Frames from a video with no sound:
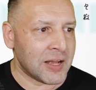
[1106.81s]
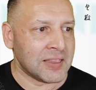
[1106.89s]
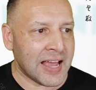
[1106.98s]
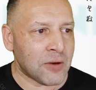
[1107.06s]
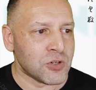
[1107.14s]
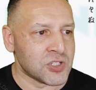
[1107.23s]
And
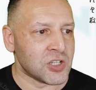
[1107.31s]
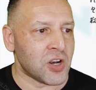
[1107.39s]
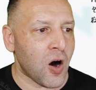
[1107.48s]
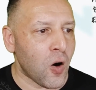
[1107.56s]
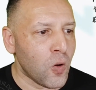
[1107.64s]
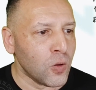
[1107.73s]
that was an
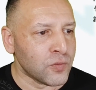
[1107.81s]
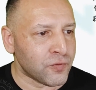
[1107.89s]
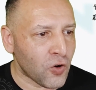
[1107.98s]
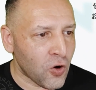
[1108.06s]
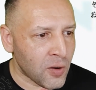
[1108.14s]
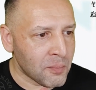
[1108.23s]
old
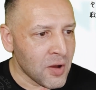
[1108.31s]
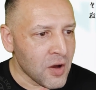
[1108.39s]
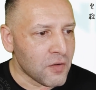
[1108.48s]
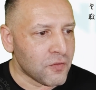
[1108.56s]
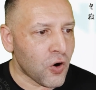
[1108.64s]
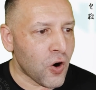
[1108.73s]
form
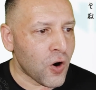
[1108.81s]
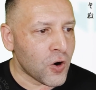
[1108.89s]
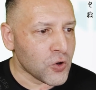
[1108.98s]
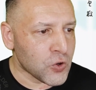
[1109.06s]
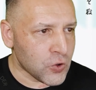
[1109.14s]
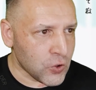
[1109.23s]
for
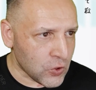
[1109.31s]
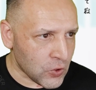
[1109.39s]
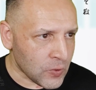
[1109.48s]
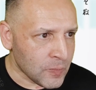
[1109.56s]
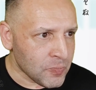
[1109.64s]
ku.